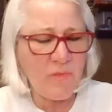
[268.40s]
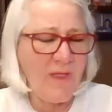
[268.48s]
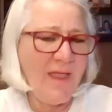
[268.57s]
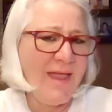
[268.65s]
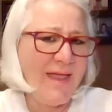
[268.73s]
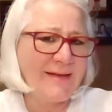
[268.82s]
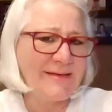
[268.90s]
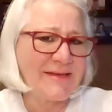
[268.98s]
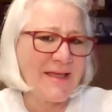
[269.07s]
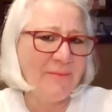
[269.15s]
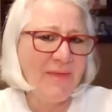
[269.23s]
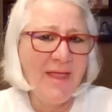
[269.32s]
And
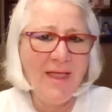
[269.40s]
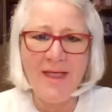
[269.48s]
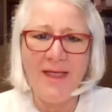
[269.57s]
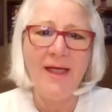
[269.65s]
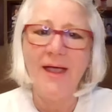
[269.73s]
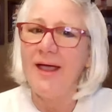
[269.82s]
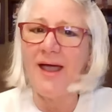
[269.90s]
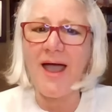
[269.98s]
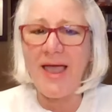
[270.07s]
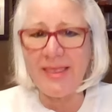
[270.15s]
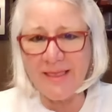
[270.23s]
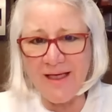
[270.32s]

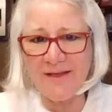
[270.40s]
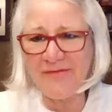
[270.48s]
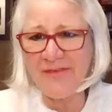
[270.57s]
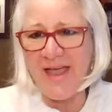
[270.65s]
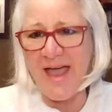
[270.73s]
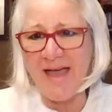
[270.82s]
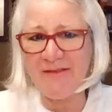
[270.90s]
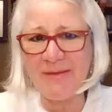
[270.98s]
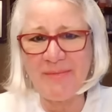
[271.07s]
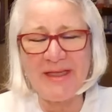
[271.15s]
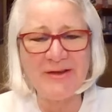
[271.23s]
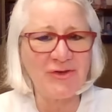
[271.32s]
I love having
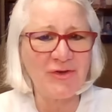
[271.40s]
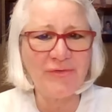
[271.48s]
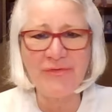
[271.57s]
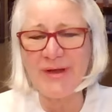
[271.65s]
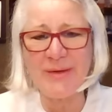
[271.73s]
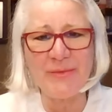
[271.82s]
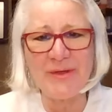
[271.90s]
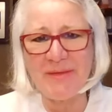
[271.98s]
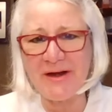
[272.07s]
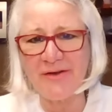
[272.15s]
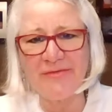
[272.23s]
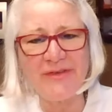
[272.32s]
Paige over, and we
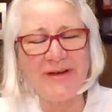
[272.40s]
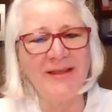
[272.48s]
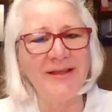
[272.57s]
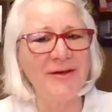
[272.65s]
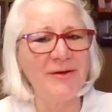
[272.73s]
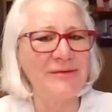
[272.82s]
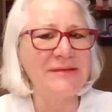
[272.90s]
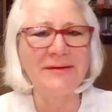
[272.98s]
made our videos.